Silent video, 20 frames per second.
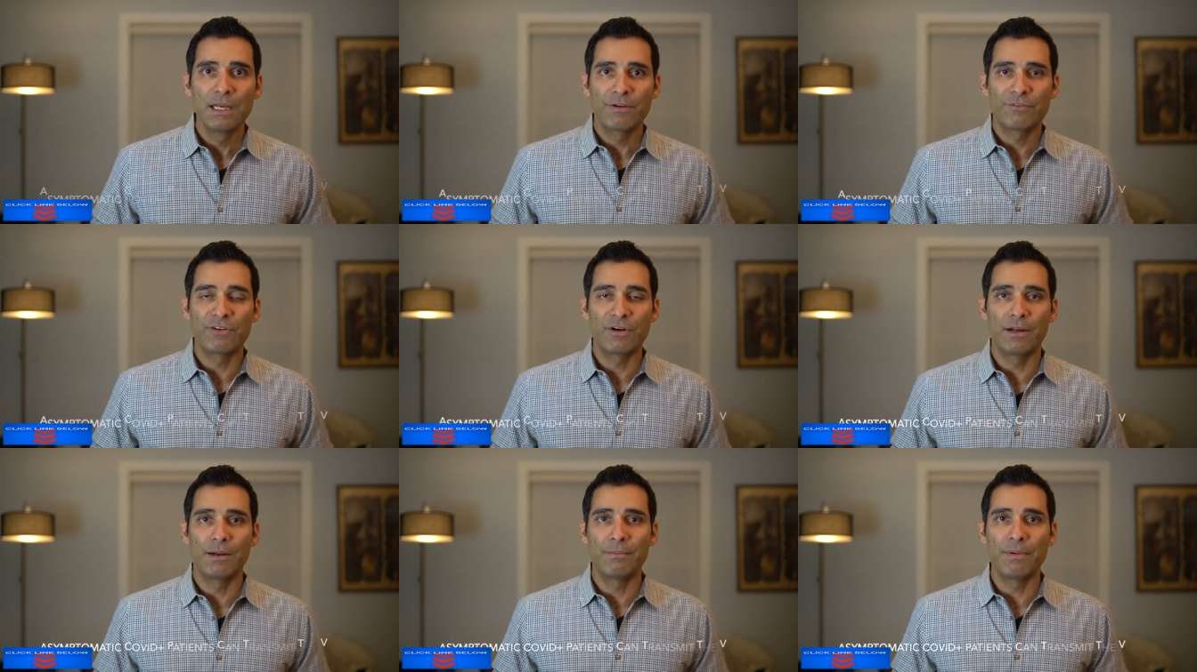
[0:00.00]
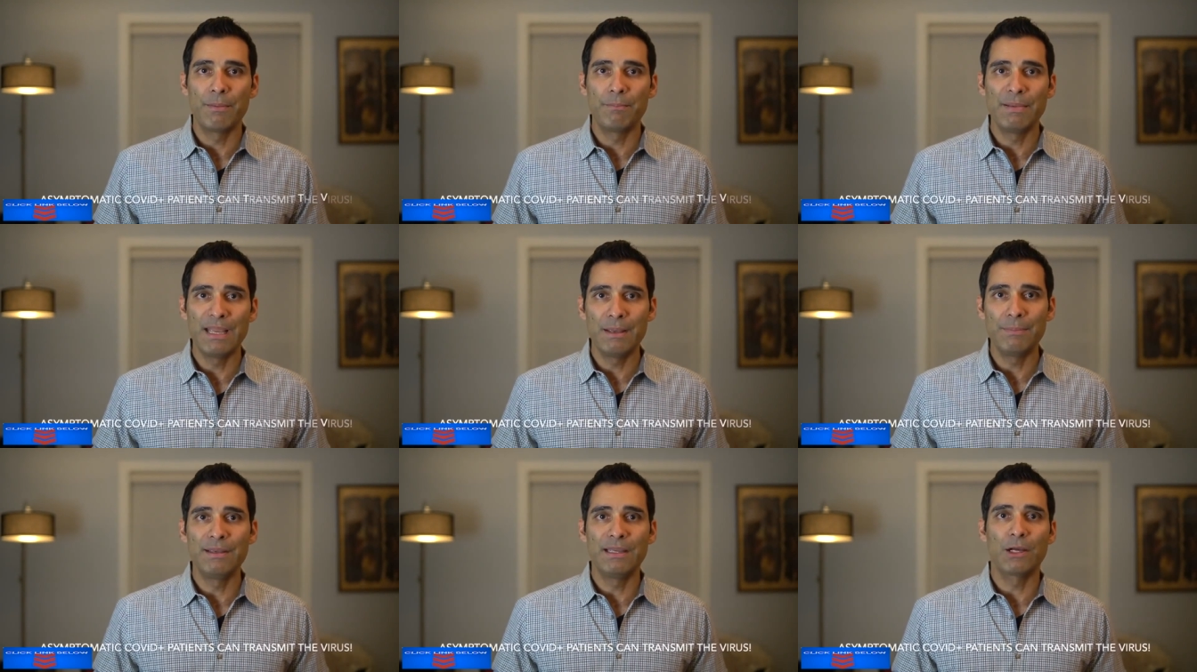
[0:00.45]
from
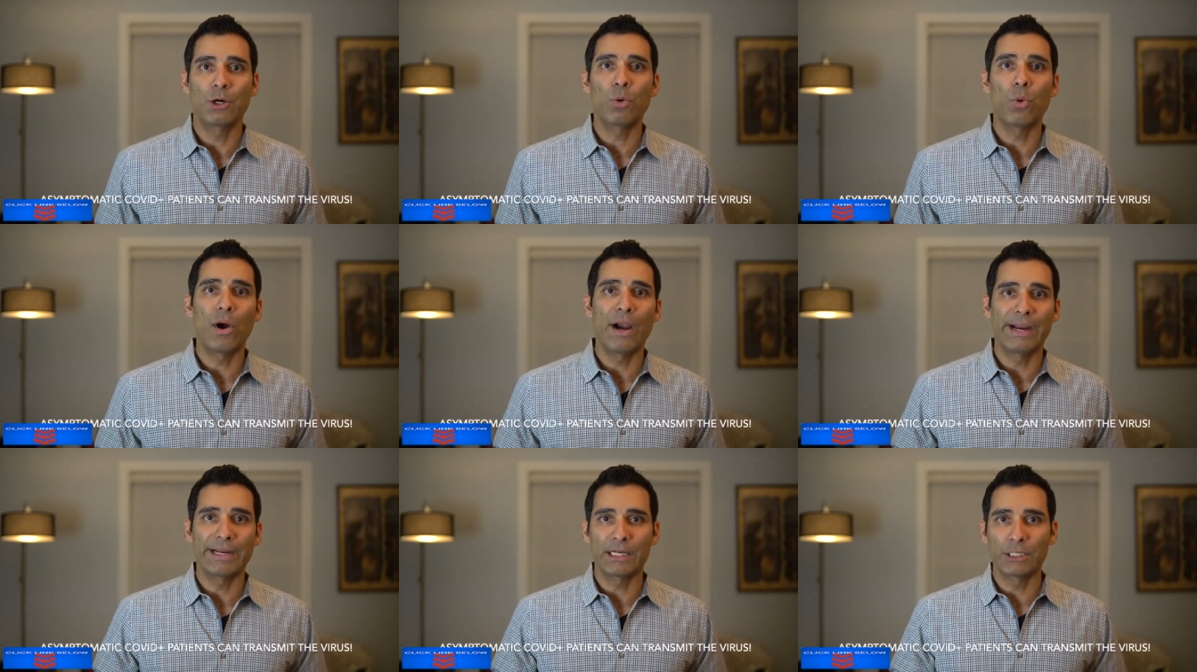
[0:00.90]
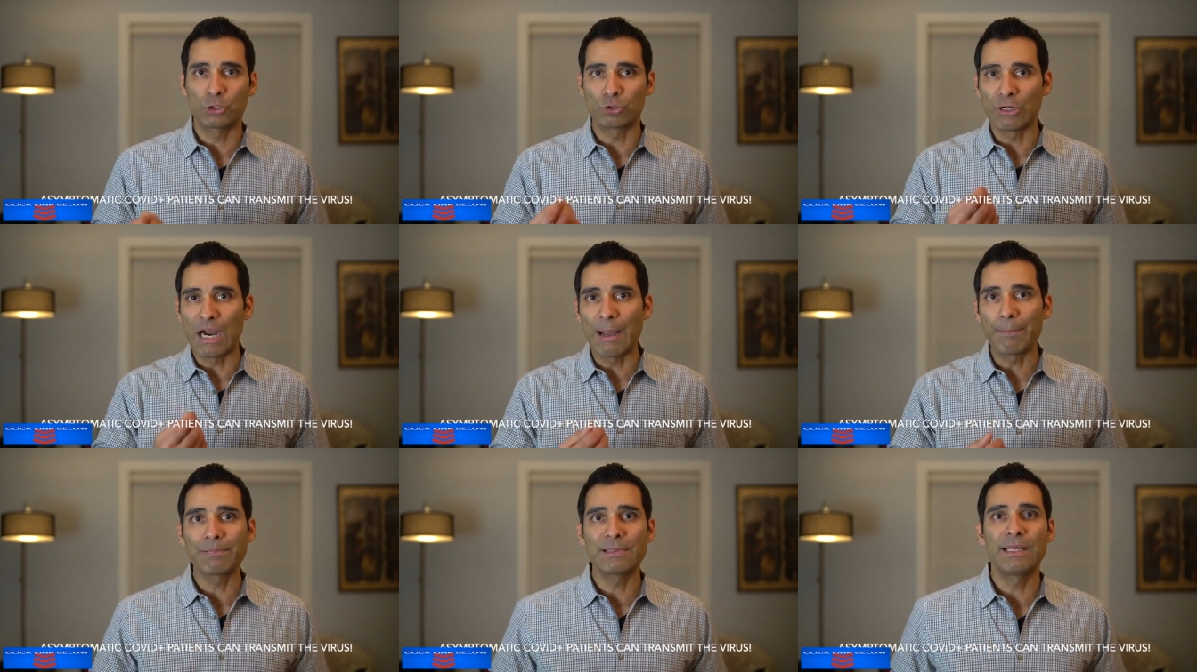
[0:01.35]
maybe acquiring a
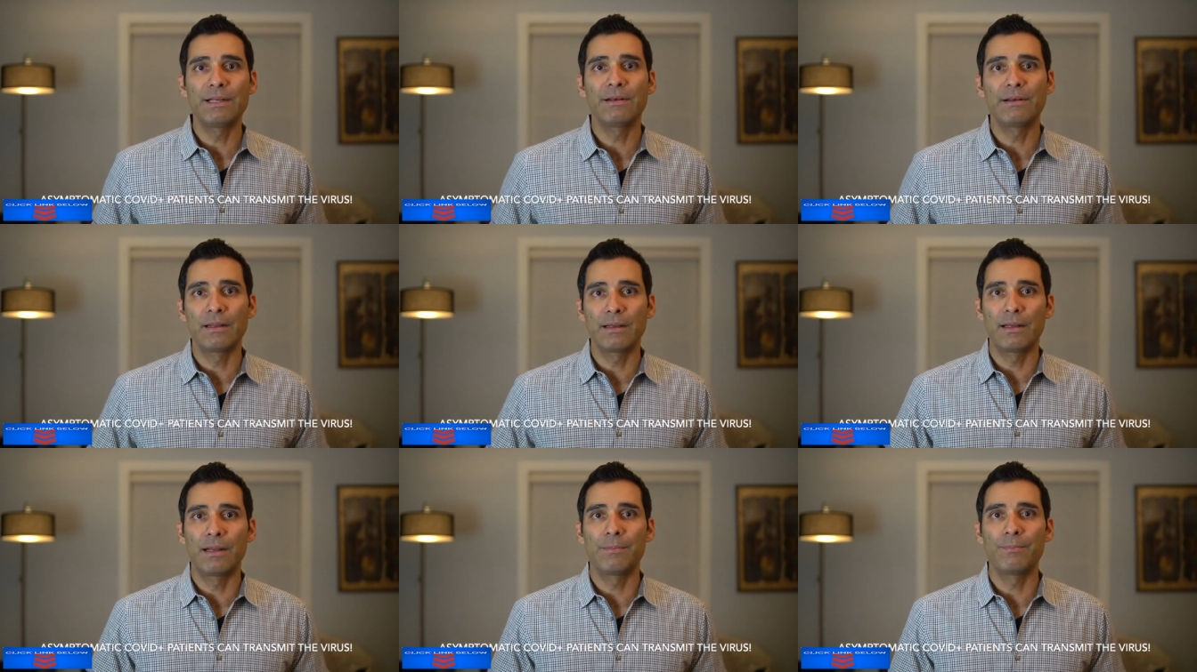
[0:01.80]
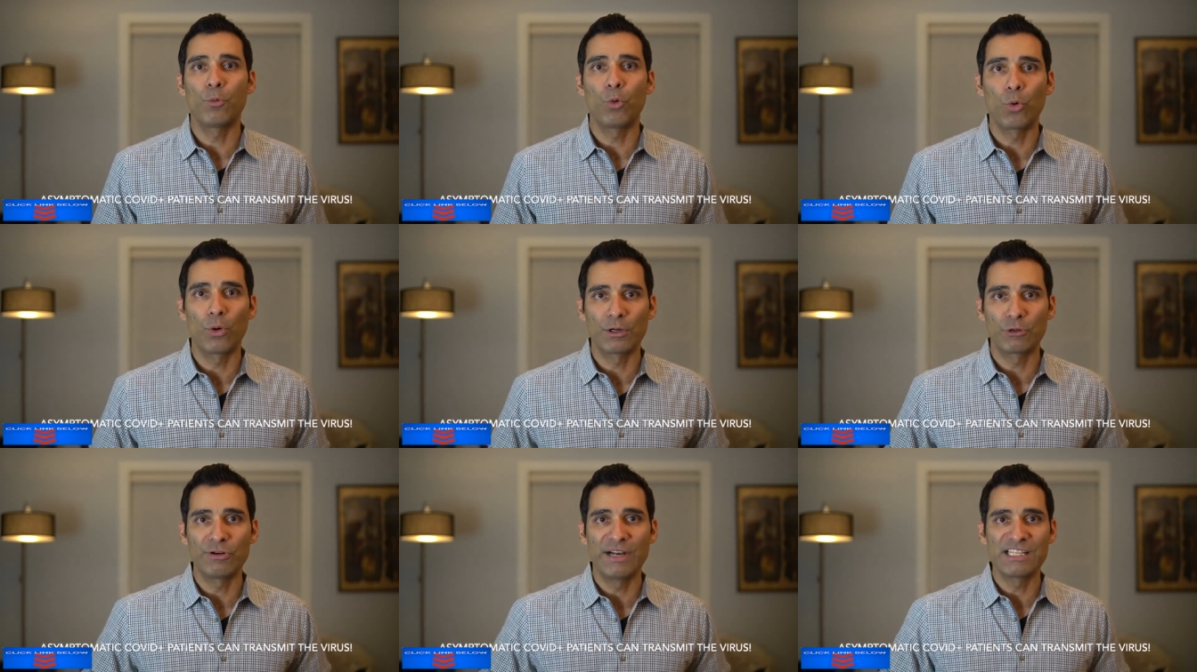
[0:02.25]
droplet um,
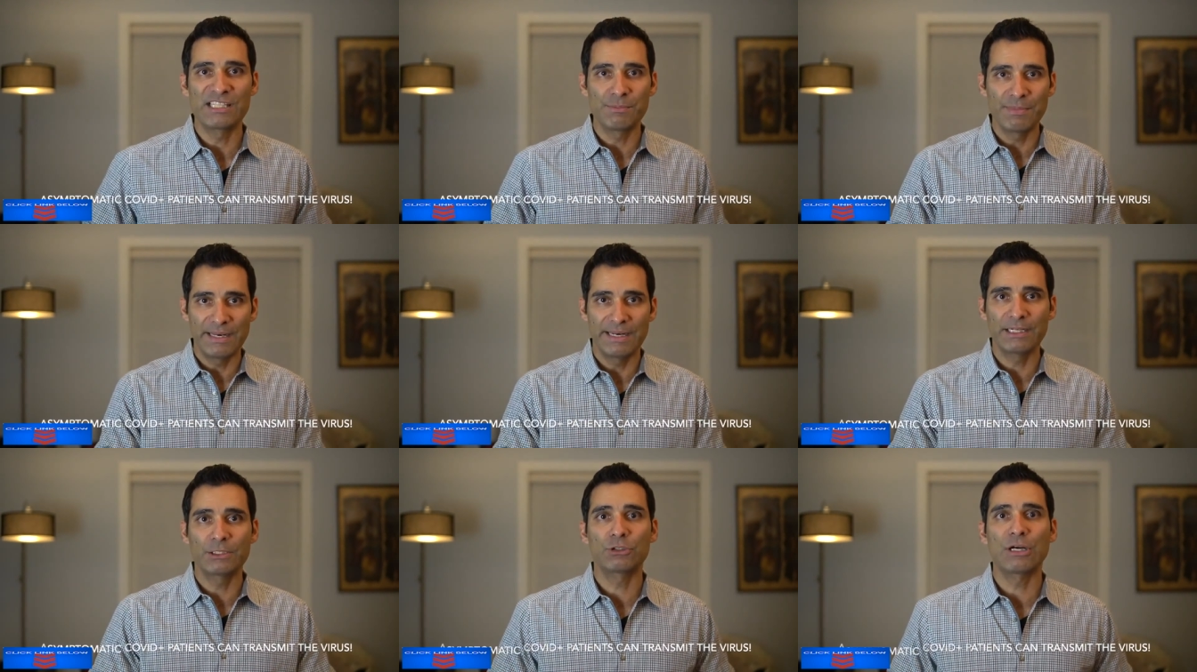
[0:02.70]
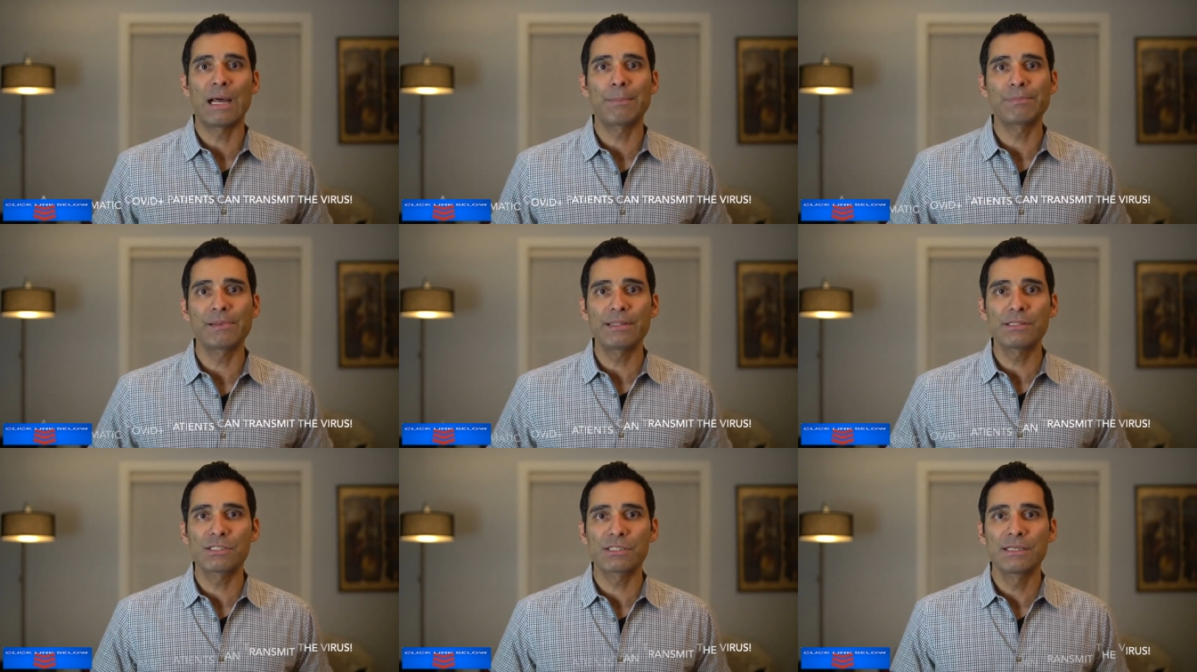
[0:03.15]
or transmitting
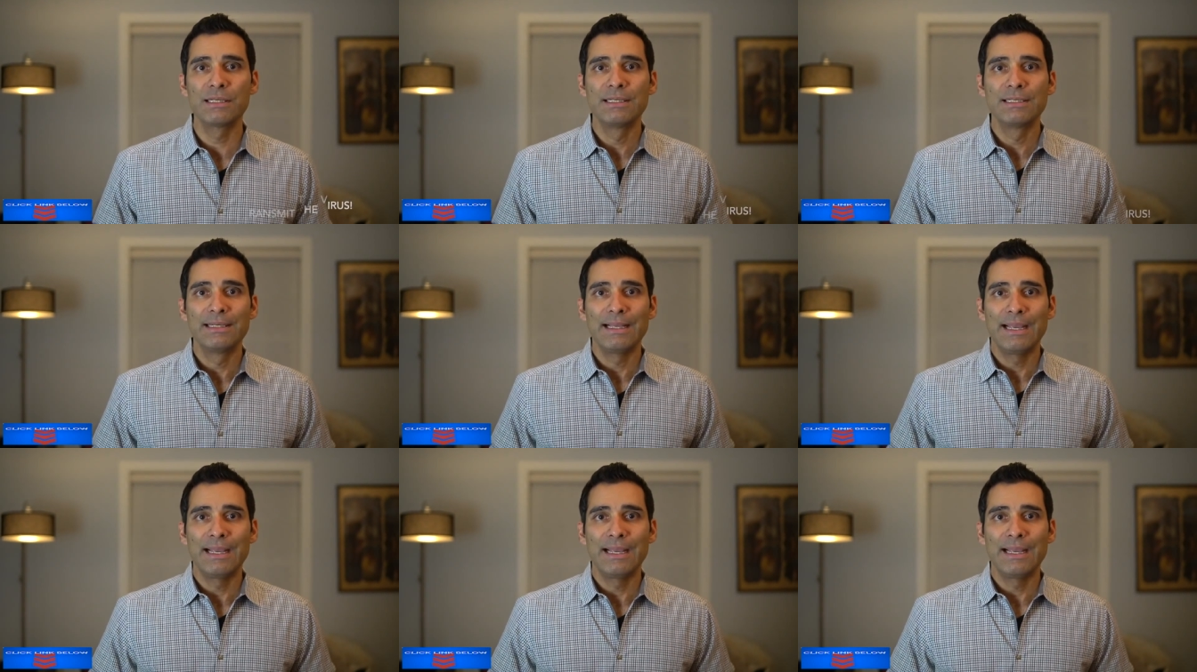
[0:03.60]
droplets